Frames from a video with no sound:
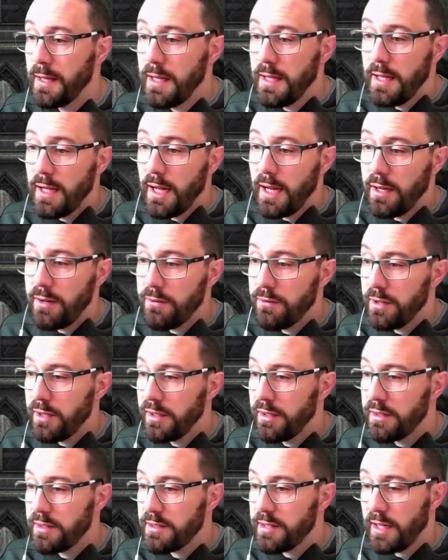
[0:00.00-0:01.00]
And then
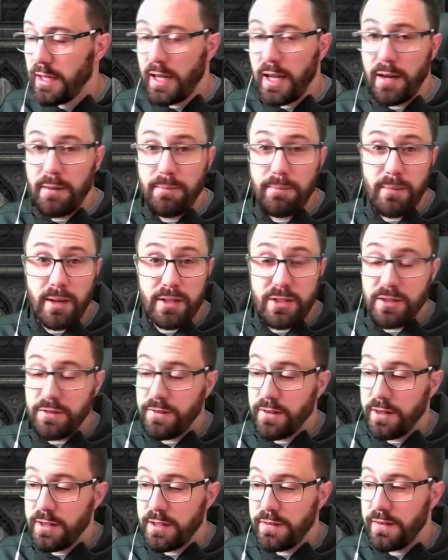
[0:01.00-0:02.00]
rings, again, magic
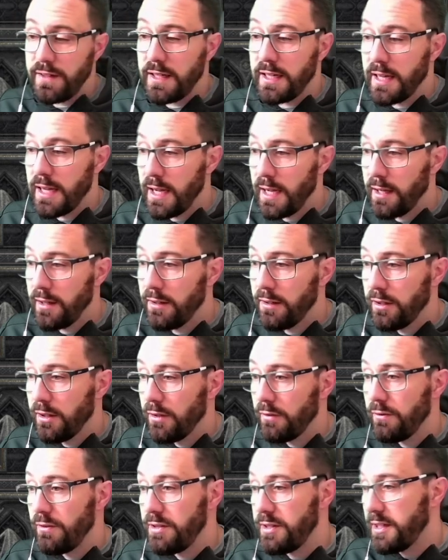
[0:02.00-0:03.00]
find if you can,
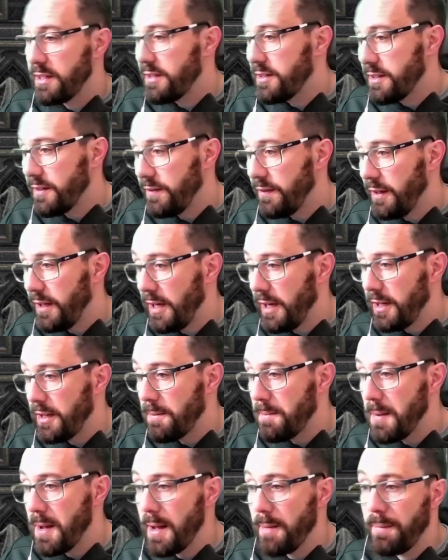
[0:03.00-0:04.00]
resists if you need
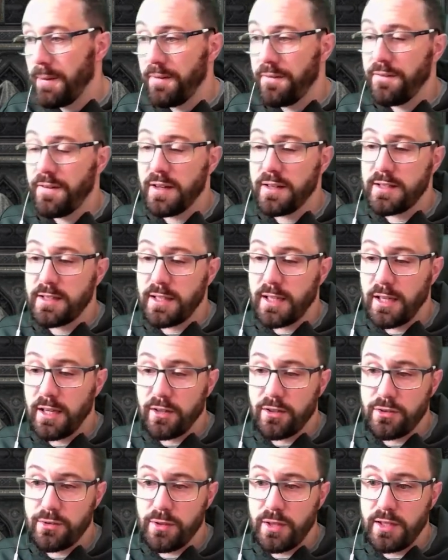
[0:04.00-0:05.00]
them, a bit of faster
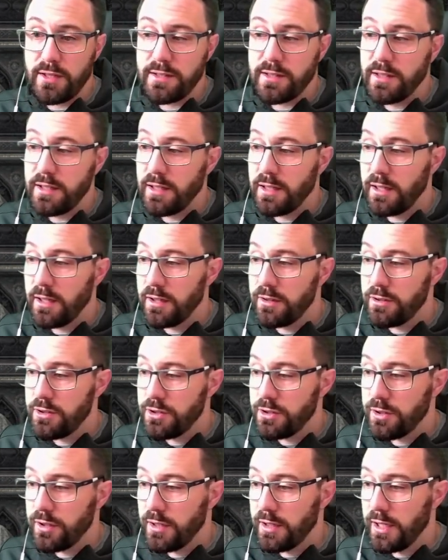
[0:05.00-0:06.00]
cast rate to
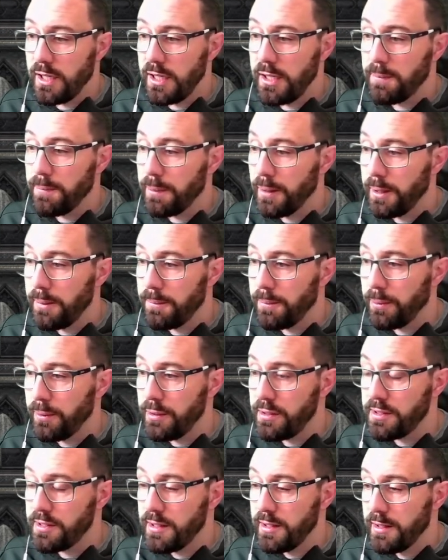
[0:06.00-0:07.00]
try and hit your
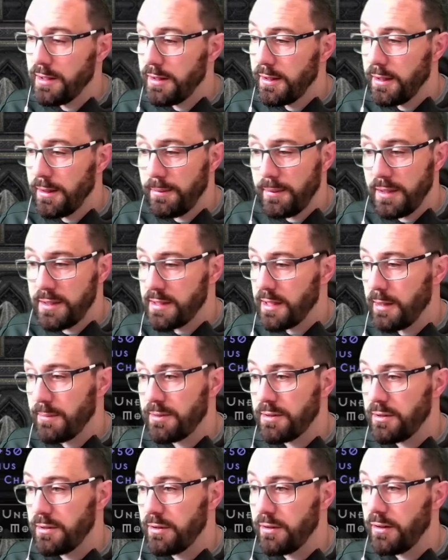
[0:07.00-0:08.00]
breakpoint is
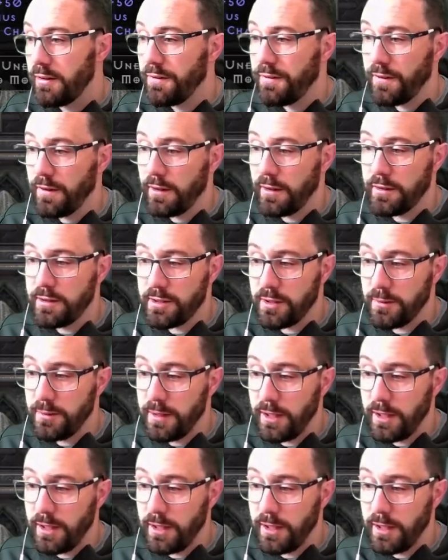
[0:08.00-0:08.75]
absolutely fine. So